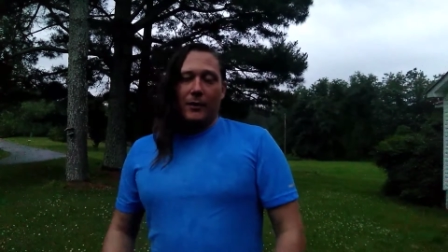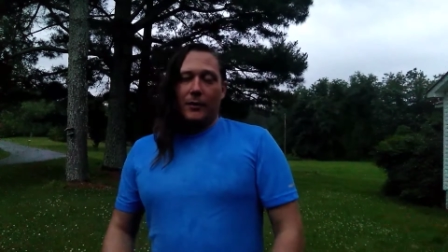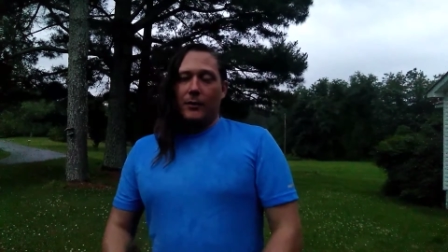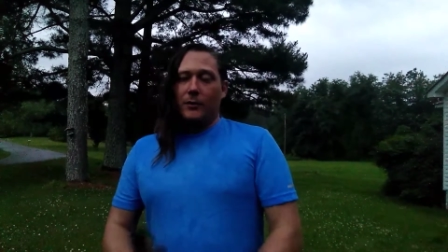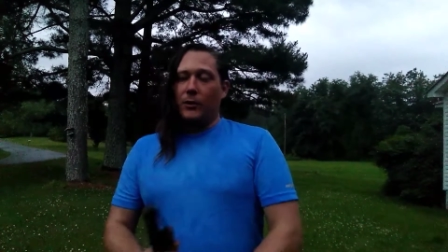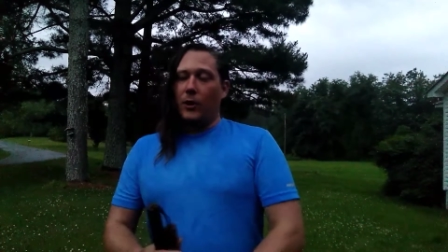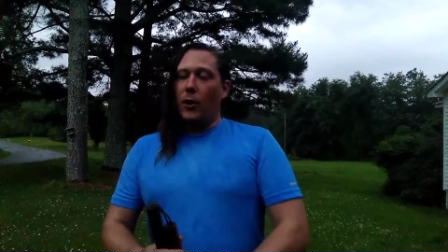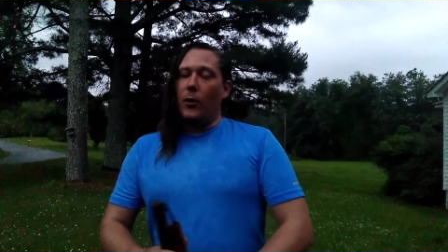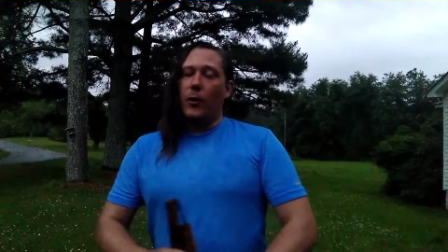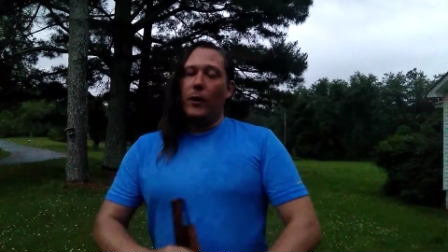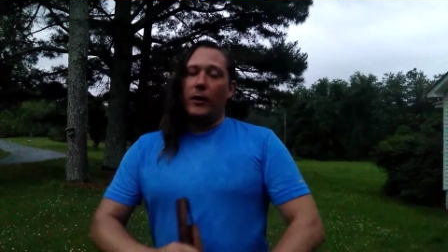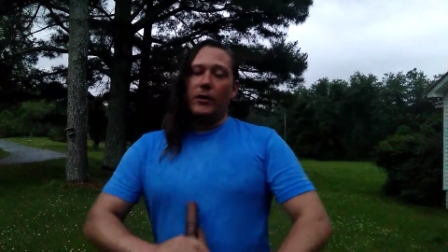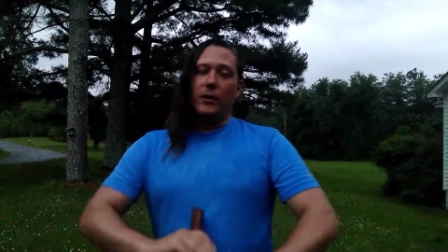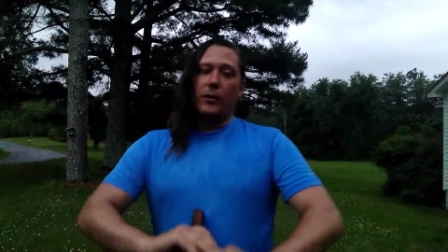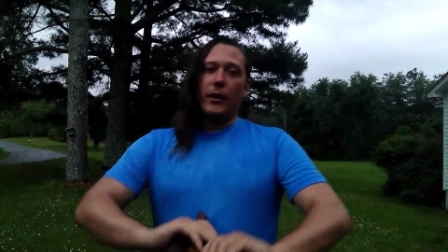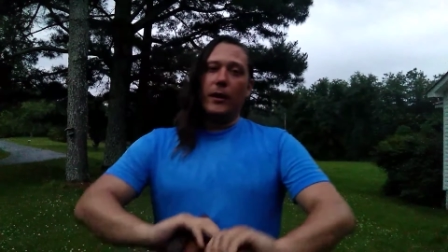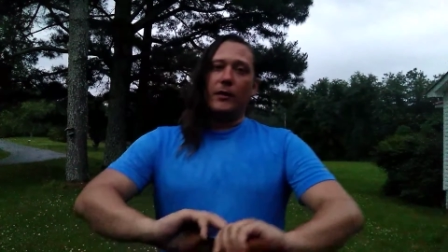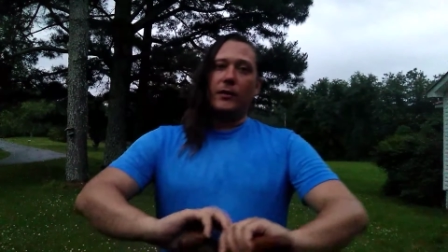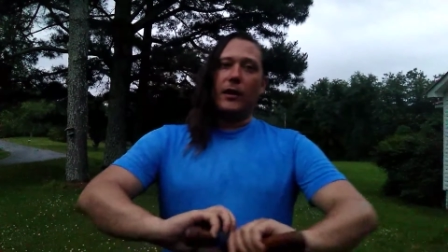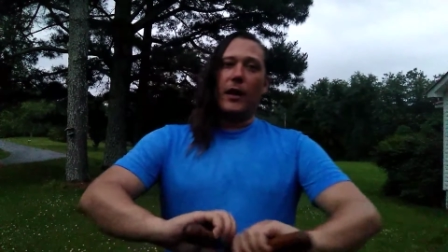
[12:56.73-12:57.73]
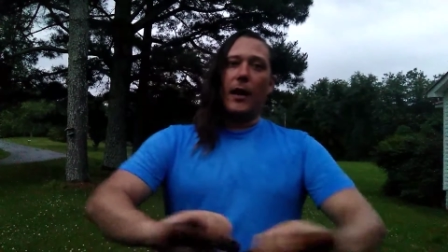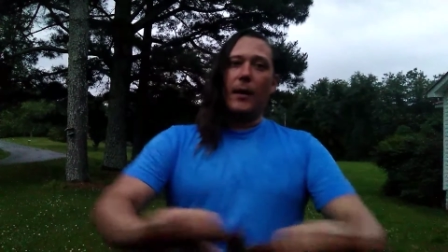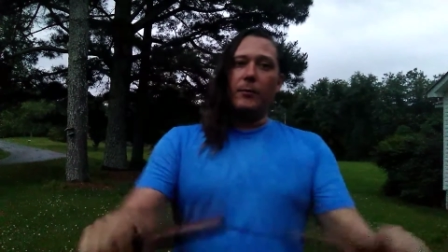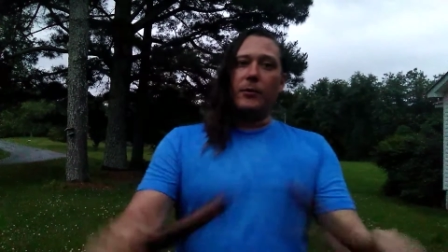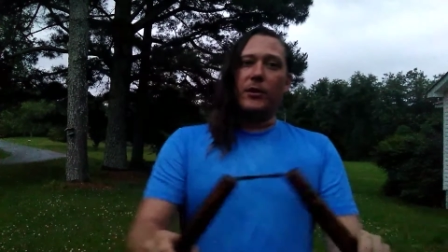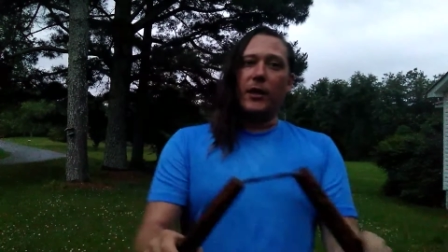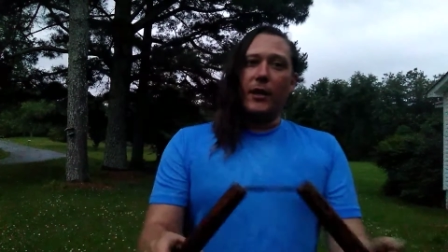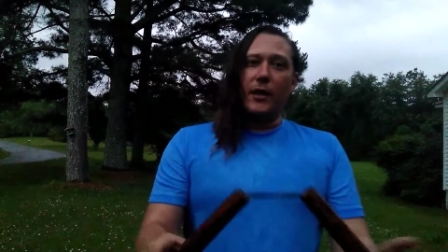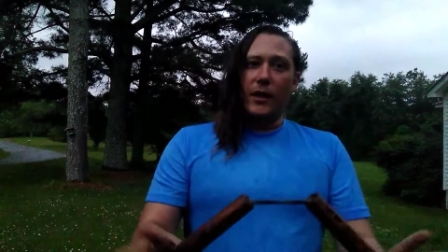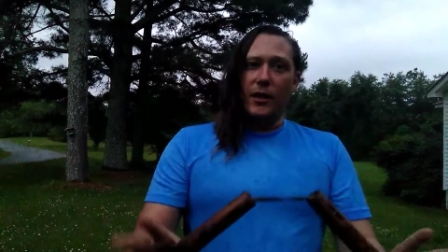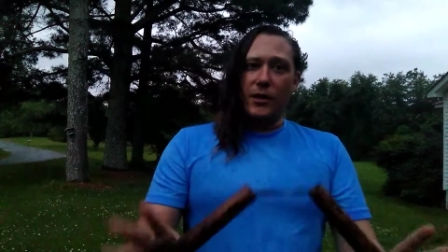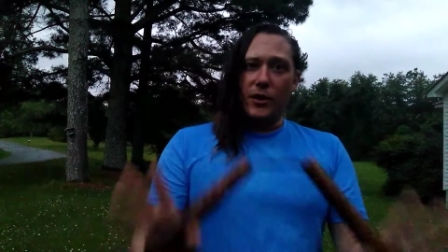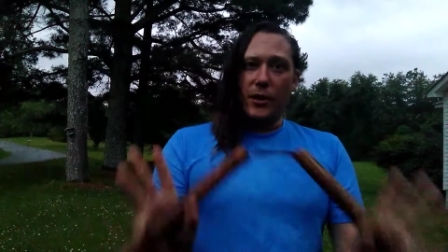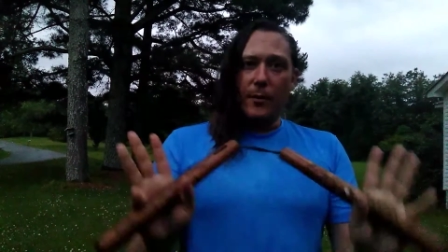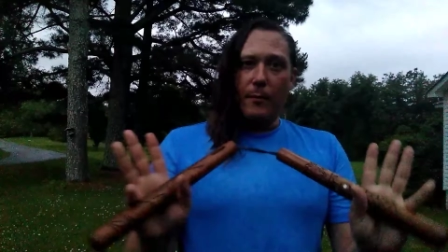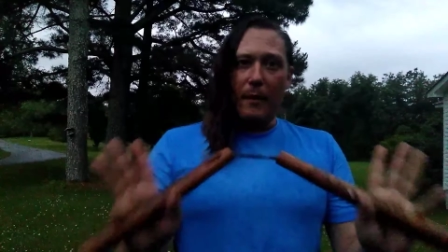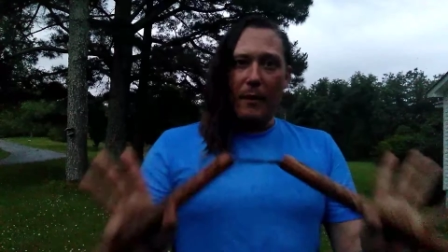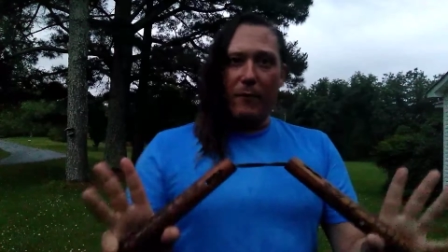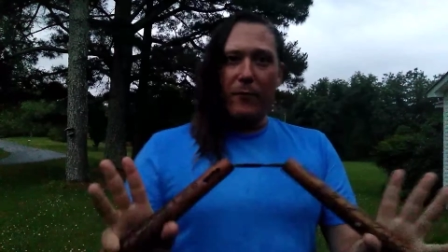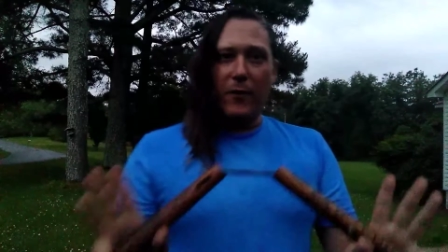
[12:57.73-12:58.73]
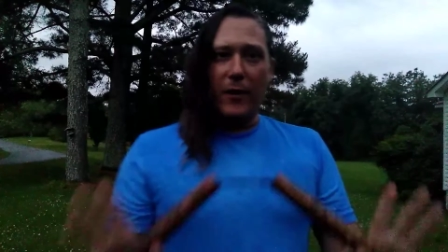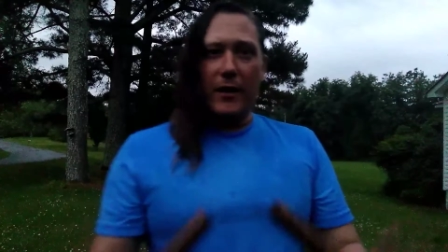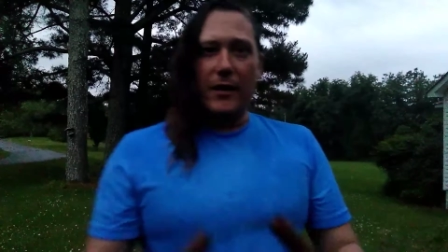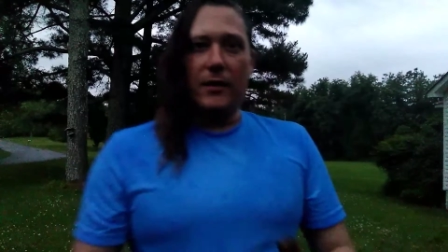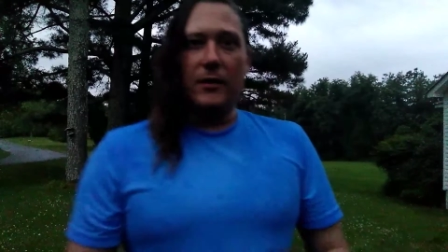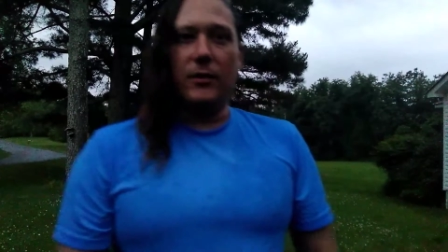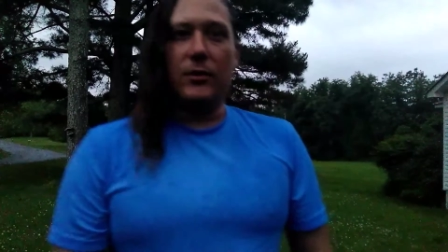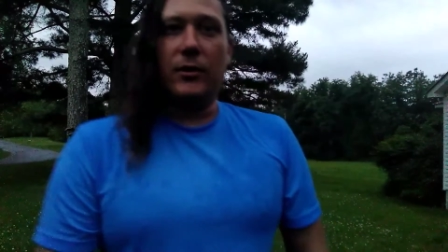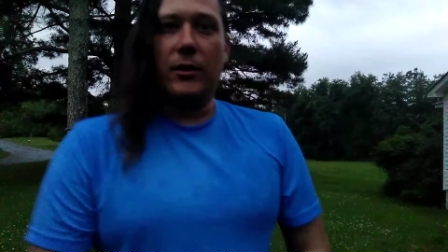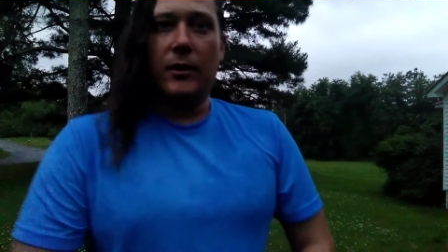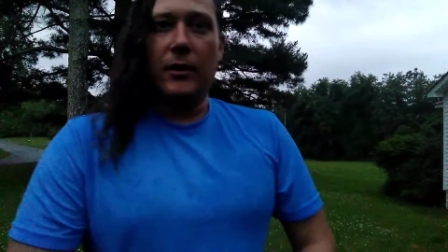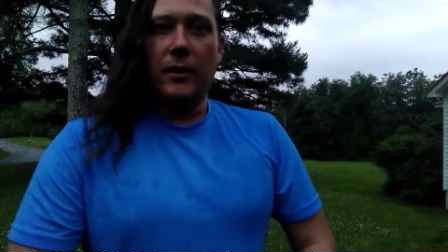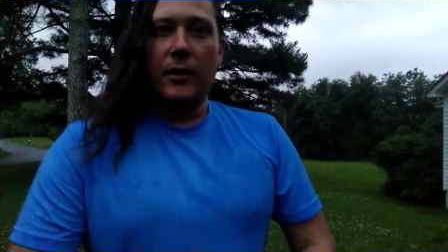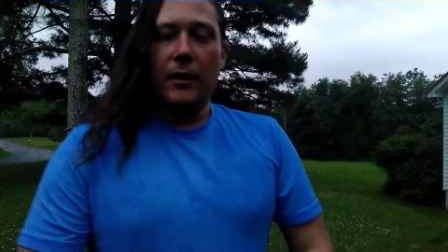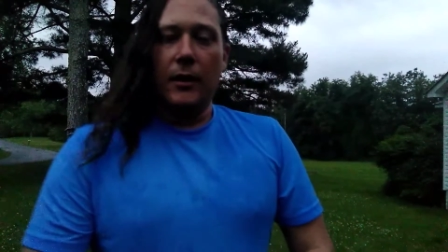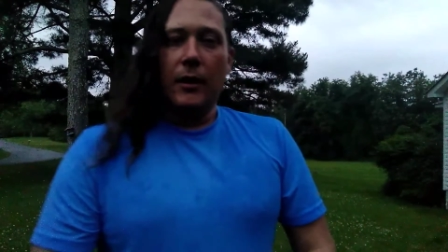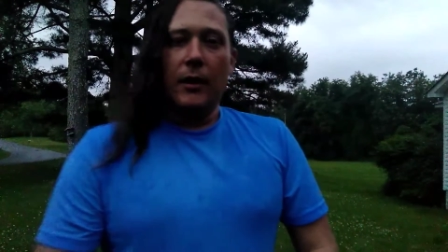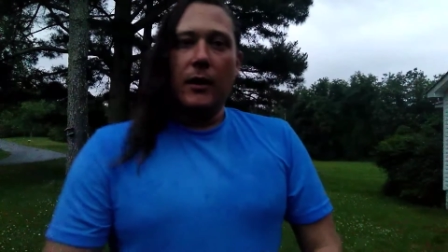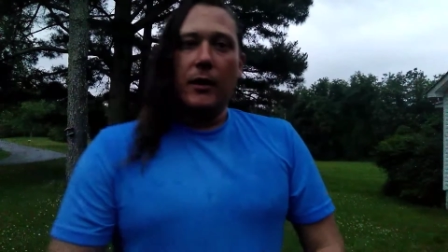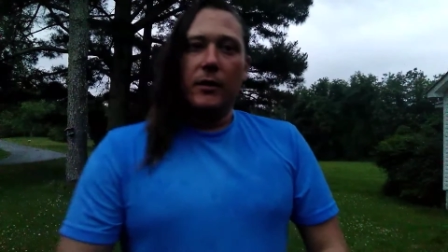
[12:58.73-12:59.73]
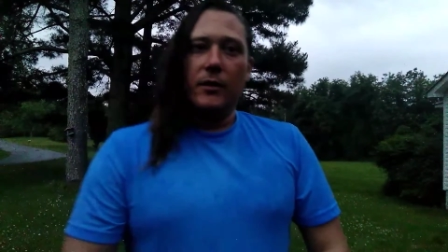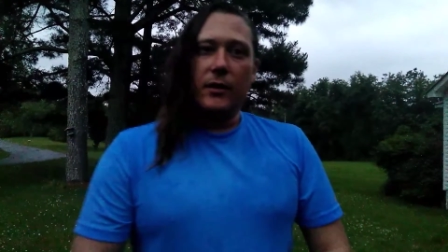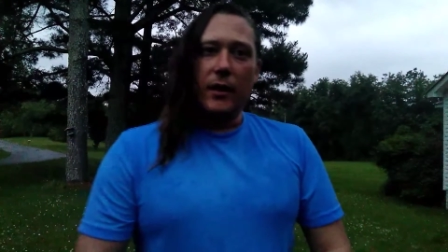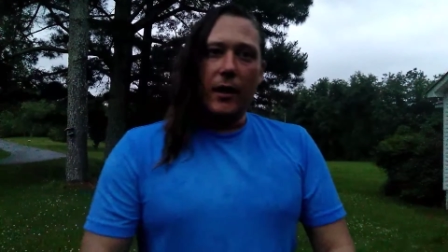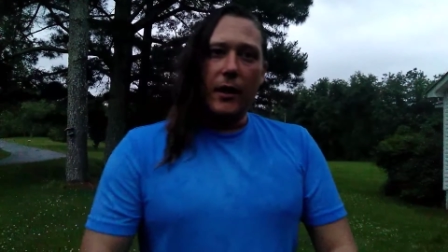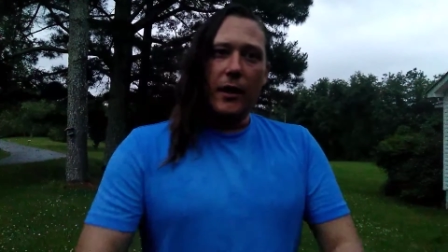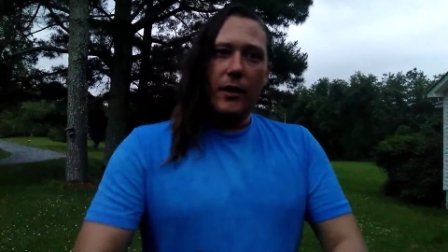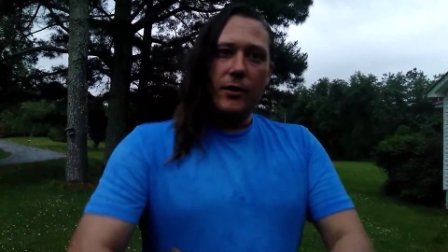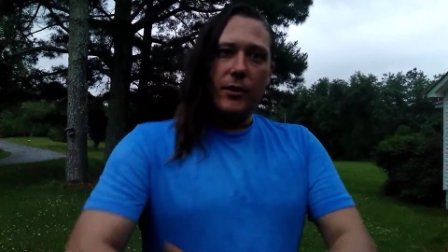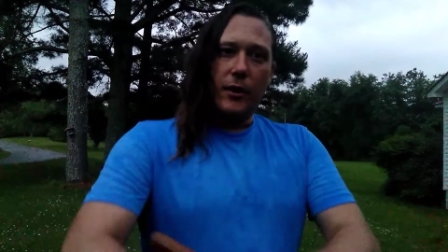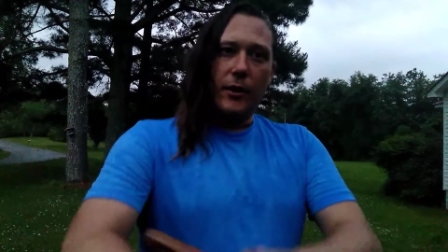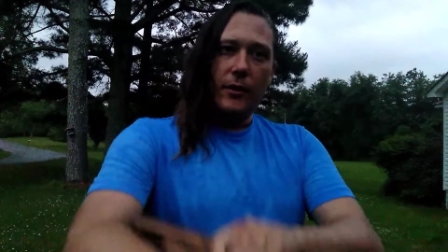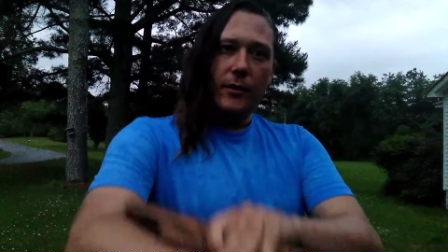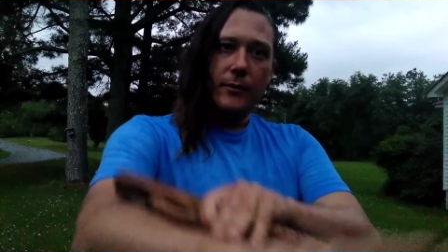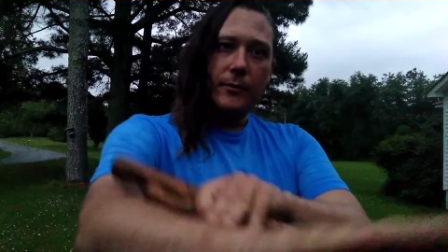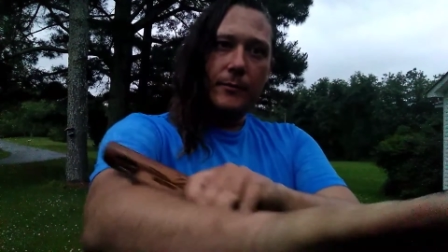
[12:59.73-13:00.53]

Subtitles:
So until next time, stay ninja, my friends. Stay ninja.